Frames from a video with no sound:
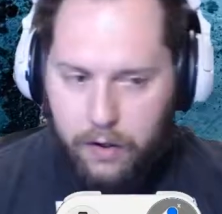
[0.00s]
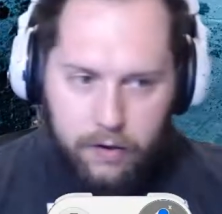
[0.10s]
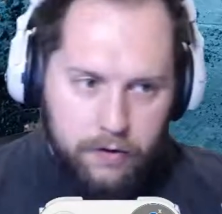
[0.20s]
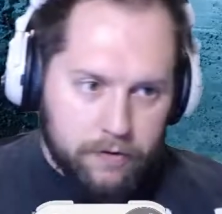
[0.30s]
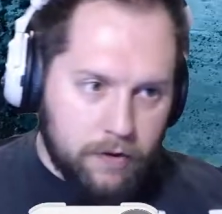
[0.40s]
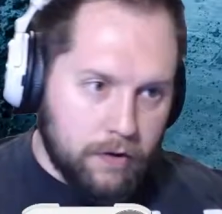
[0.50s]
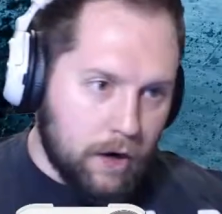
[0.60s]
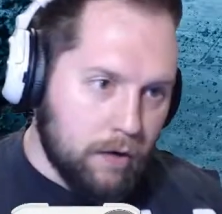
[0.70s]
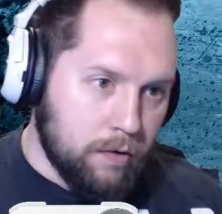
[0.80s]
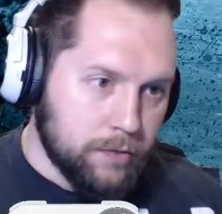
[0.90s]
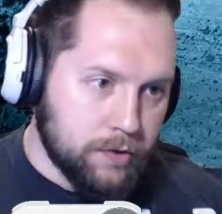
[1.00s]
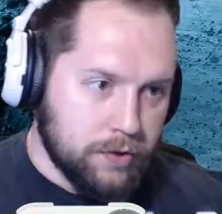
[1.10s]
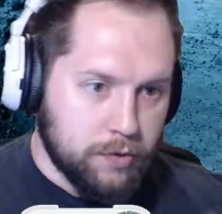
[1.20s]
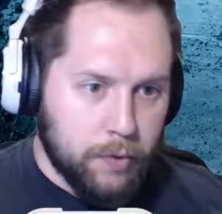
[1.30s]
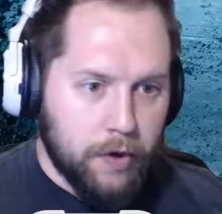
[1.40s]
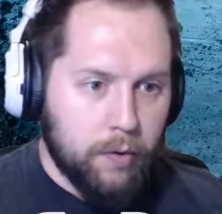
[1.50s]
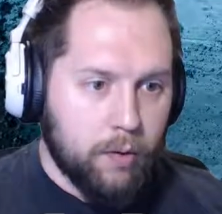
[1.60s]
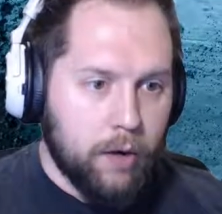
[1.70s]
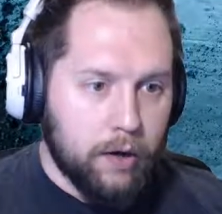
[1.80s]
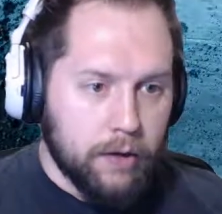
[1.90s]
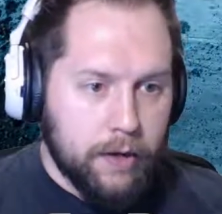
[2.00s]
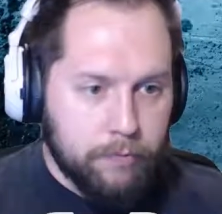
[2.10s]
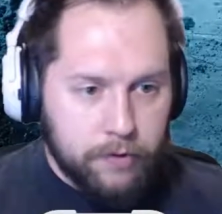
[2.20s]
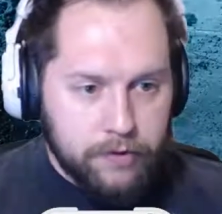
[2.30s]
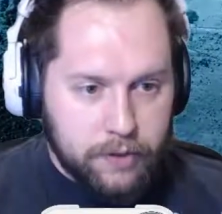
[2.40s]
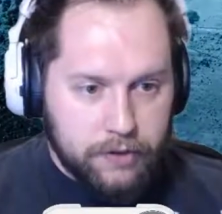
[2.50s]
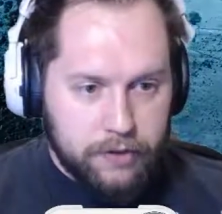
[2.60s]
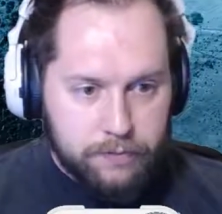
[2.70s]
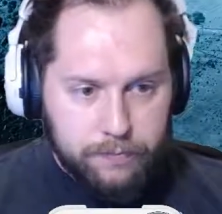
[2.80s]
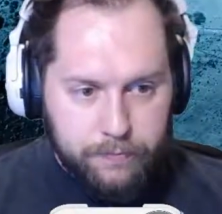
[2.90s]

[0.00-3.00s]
This is the dark room, so this is where you require a lamp for this dungeon.